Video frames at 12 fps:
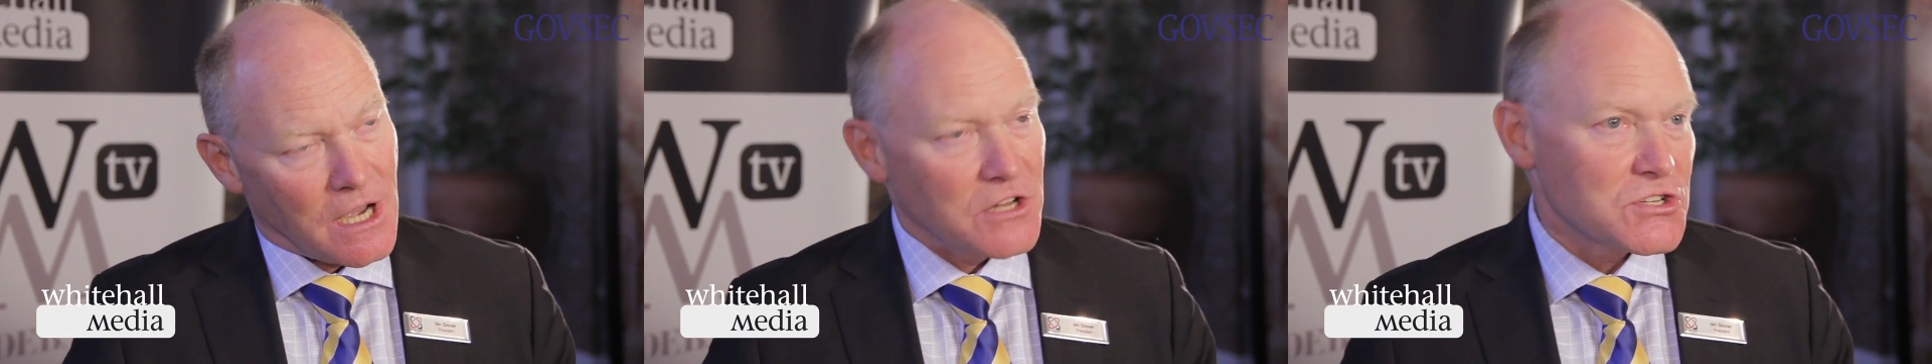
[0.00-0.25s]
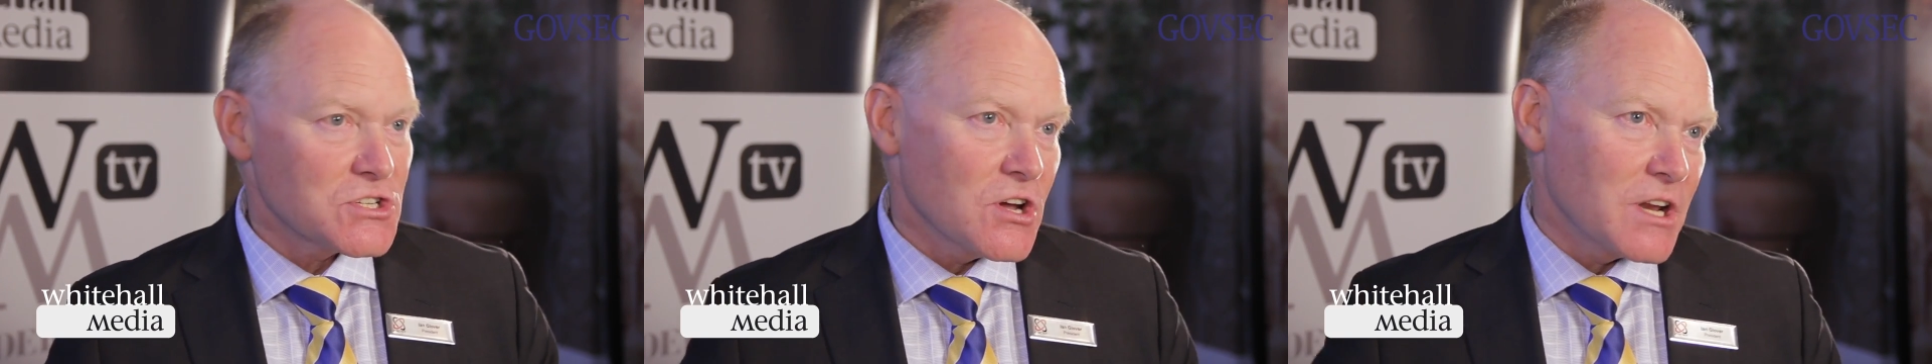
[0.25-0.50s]

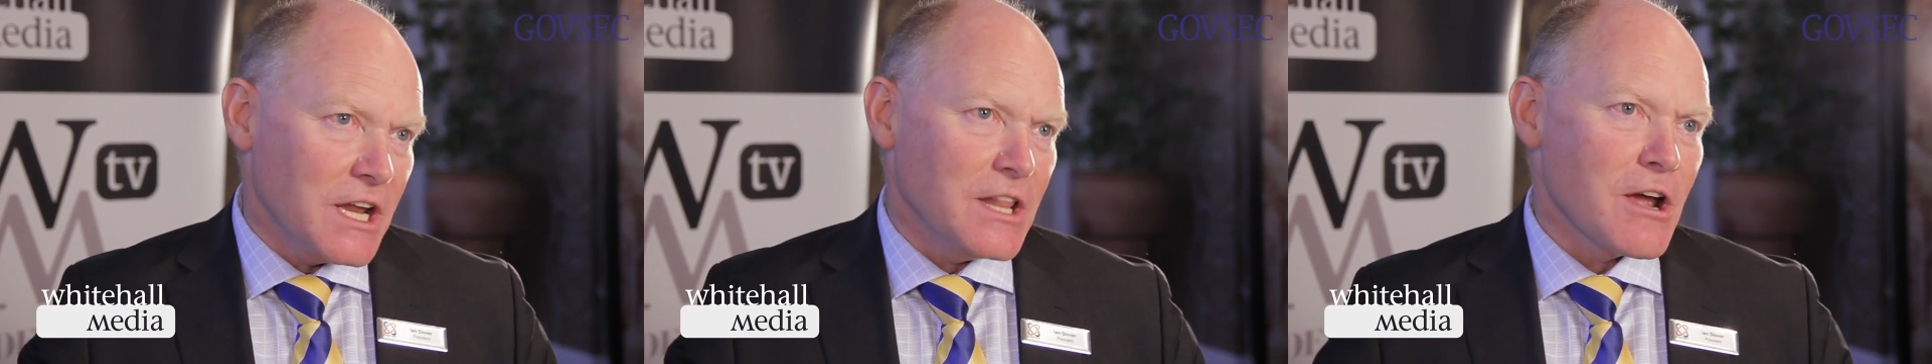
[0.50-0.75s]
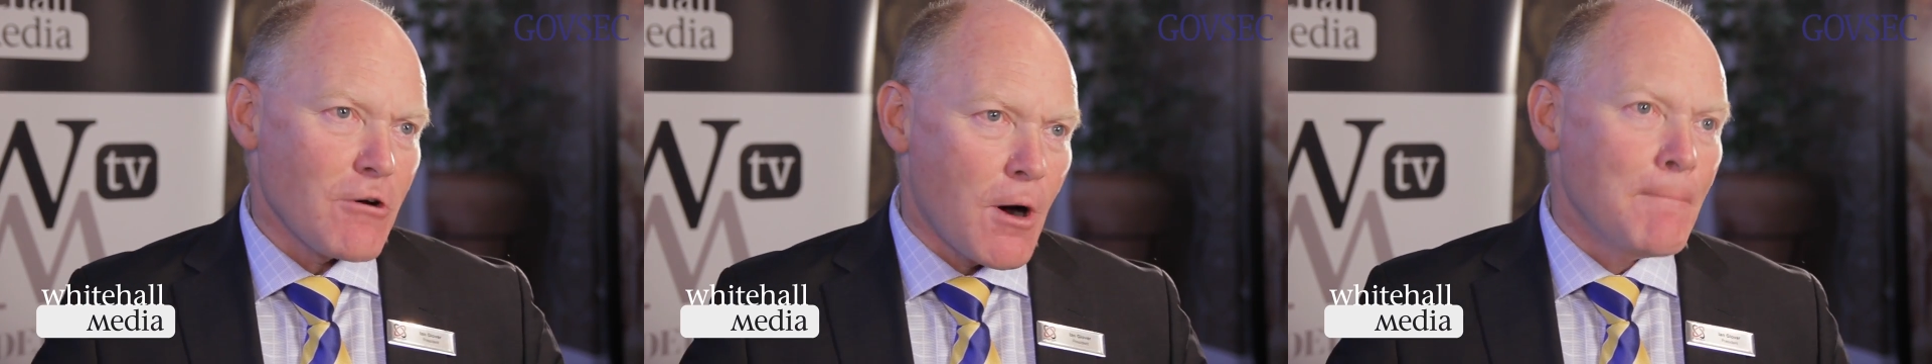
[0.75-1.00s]
and certainly
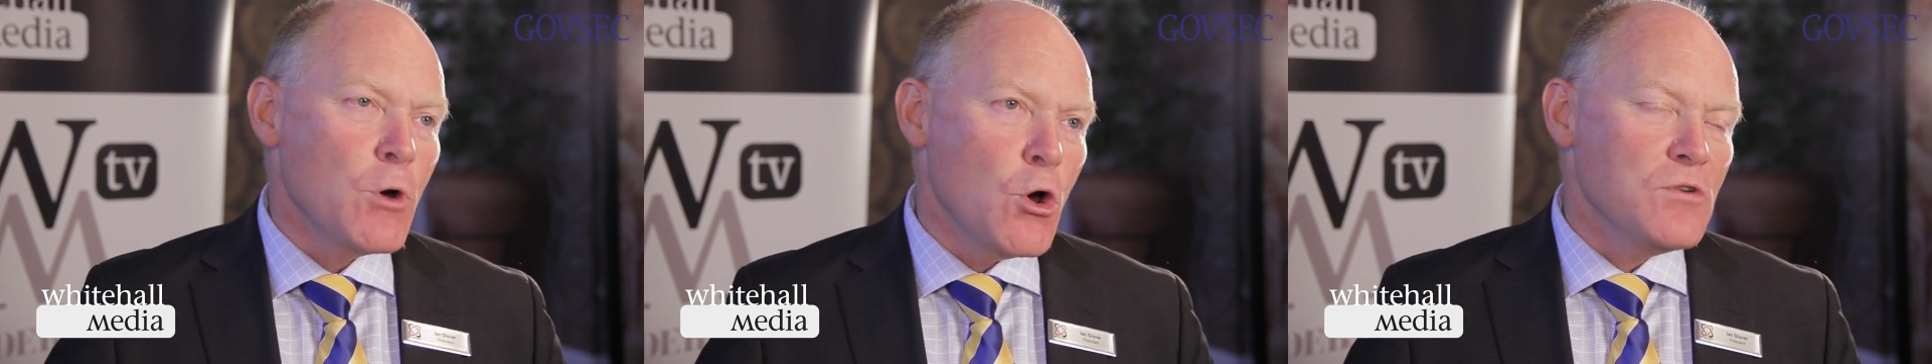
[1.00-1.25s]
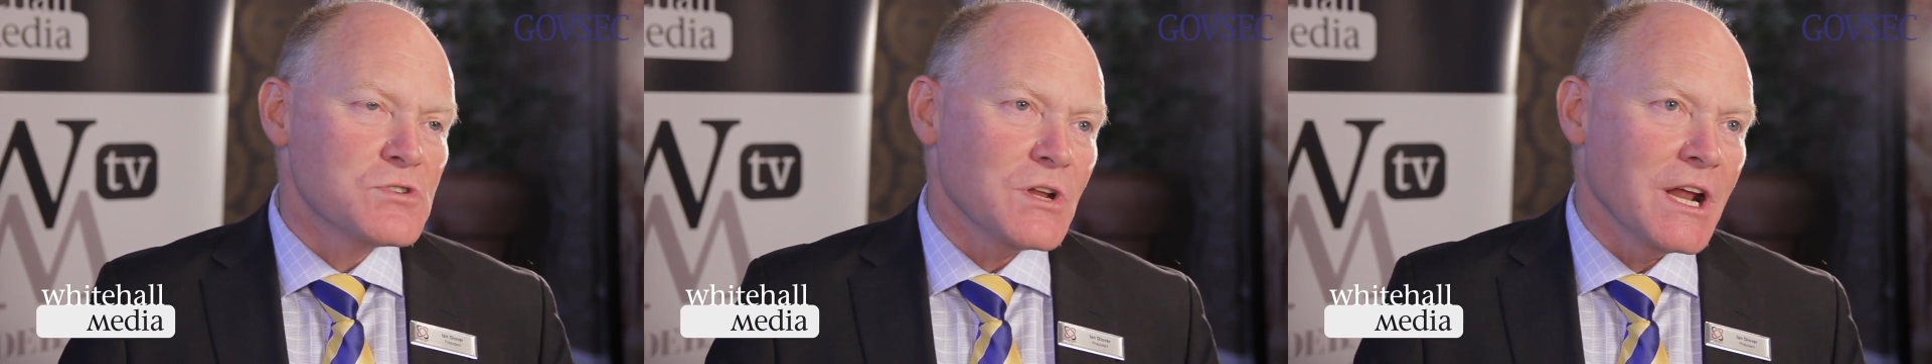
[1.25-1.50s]
there are
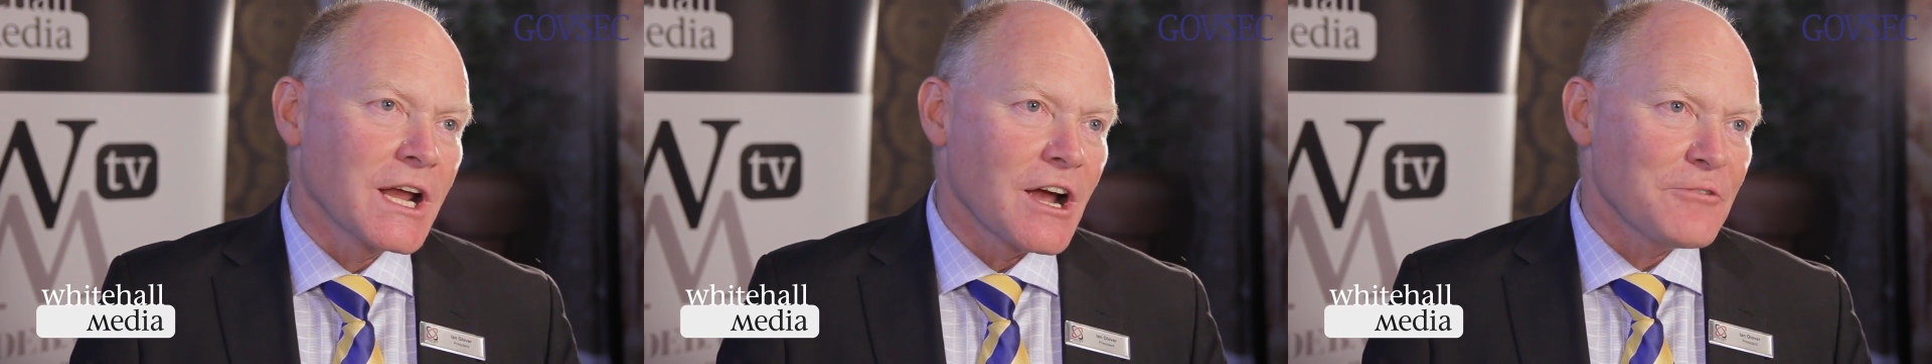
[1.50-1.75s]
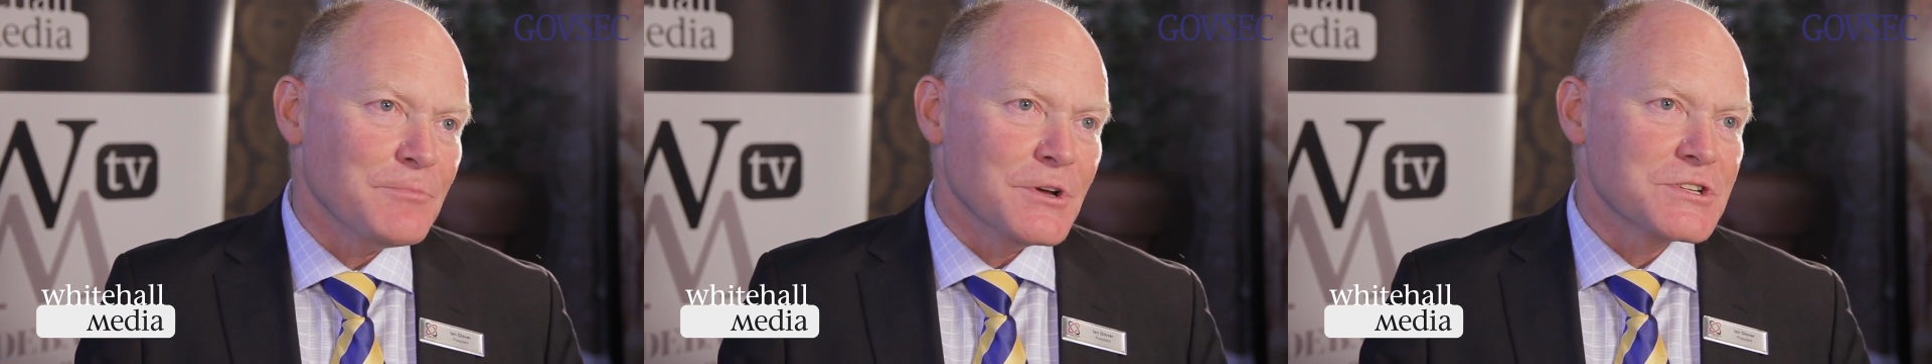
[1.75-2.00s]
moves within
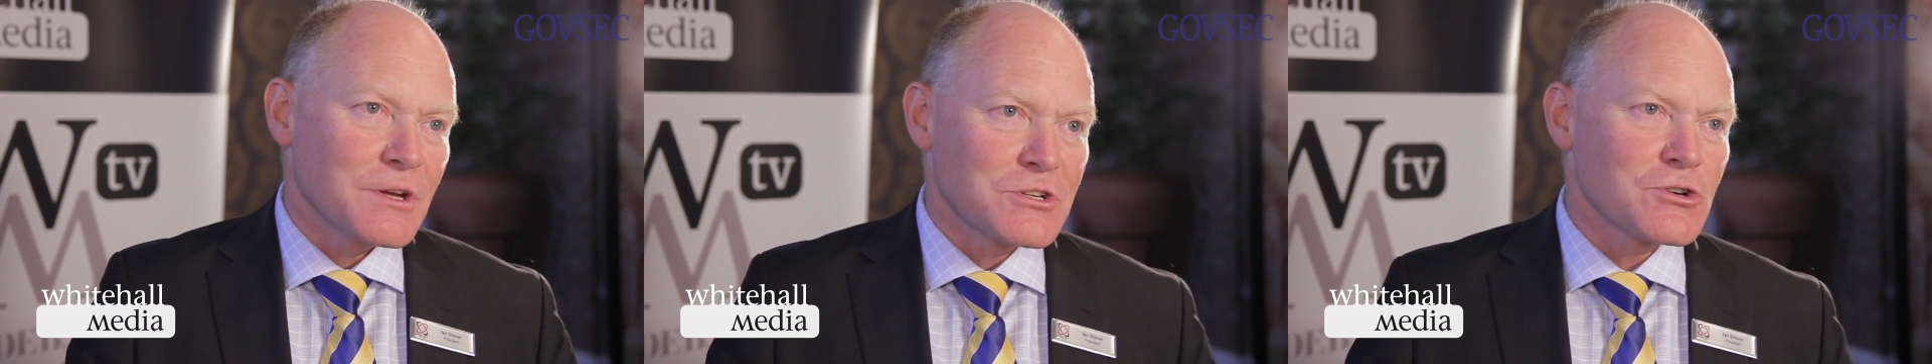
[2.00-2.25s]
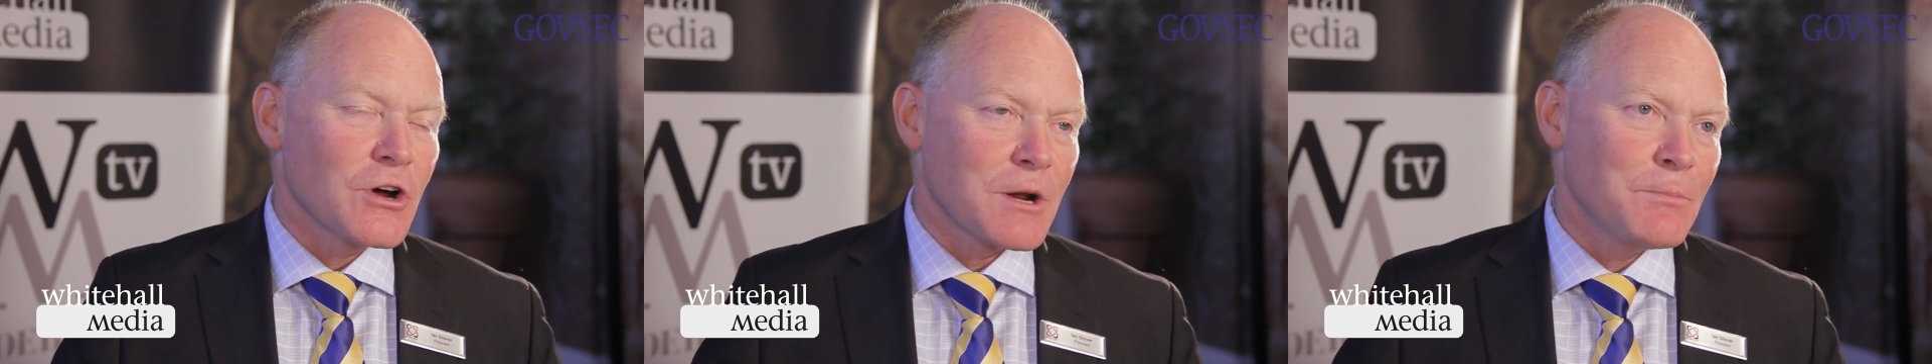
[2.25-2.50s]
government to
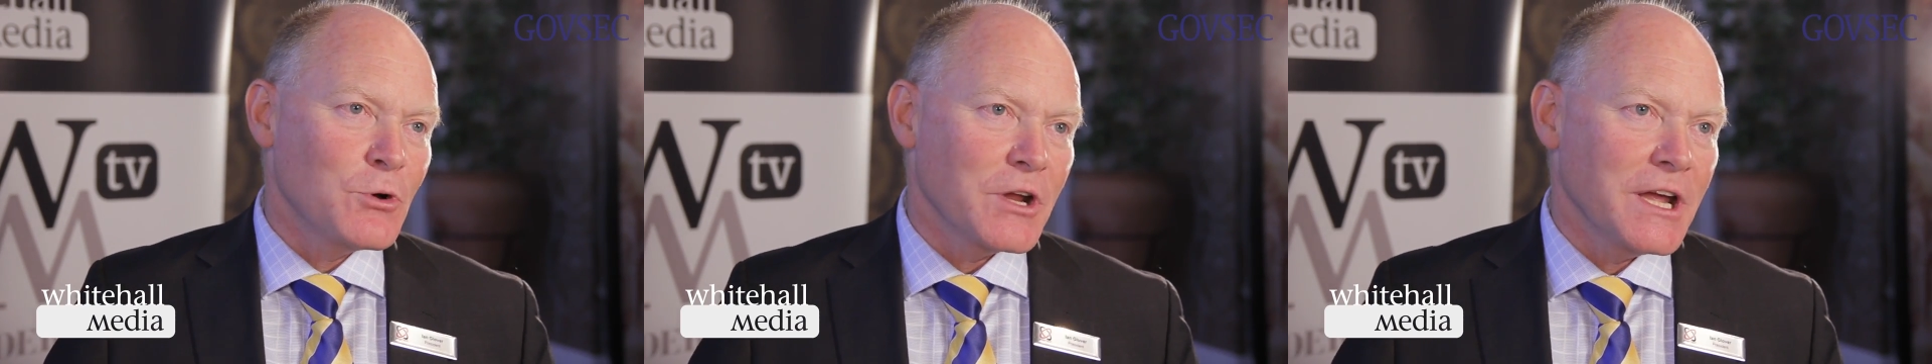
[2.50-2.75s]
try to put